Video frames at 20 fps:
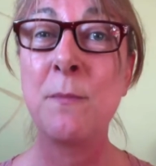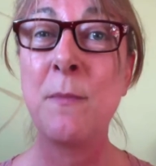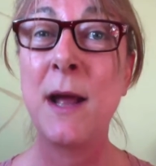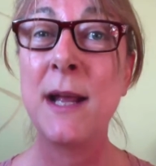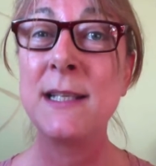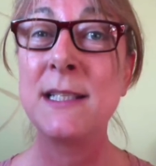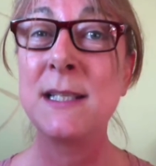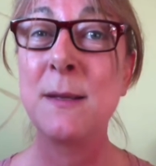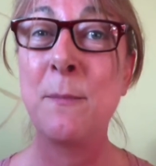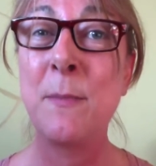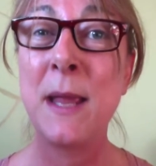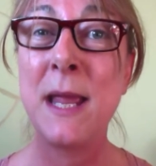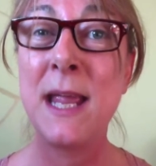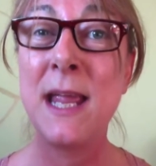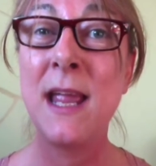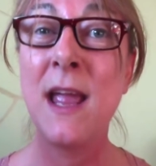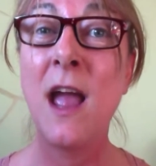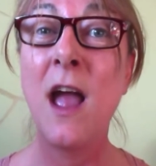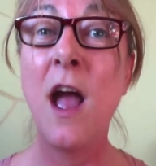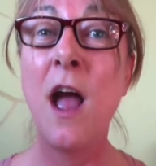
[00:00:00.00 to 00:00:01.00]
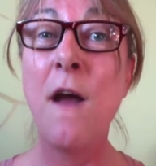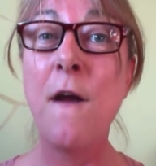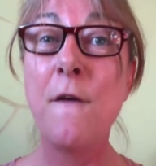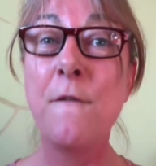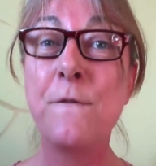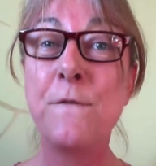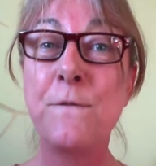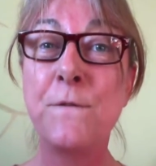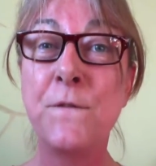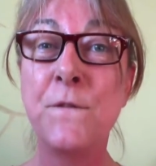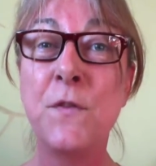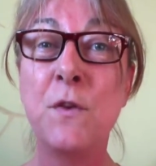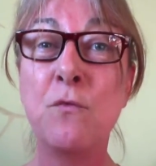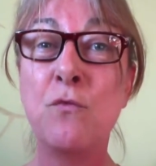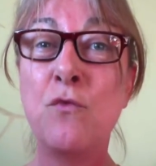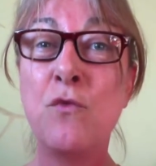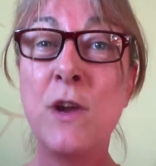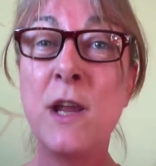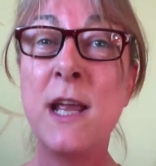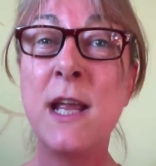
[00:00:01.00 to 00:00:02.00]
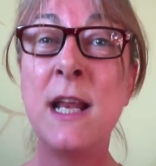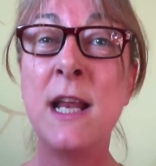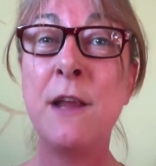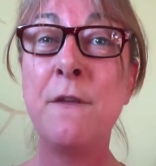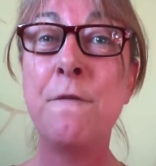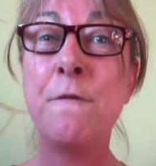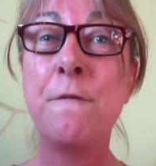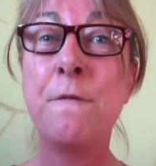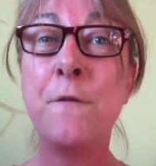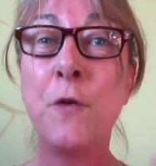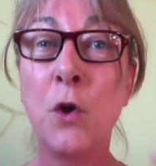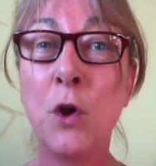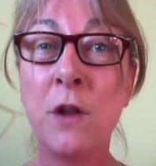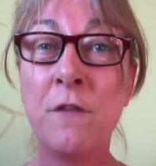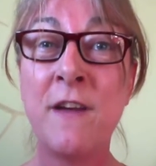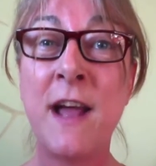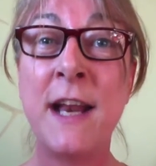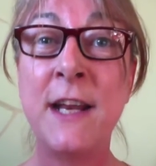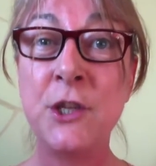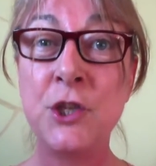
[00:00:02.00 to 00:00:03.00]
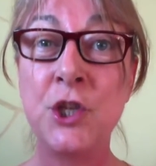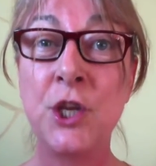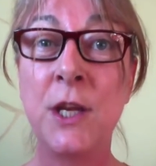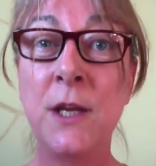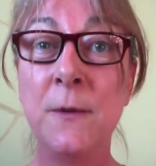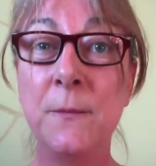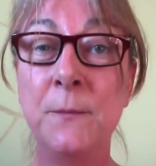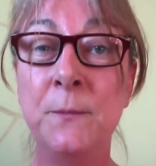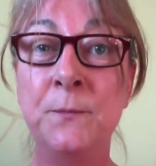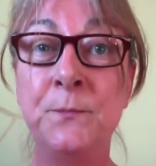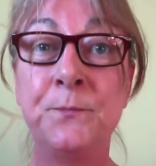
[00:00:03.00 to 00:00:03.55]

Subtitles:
might be really full of energy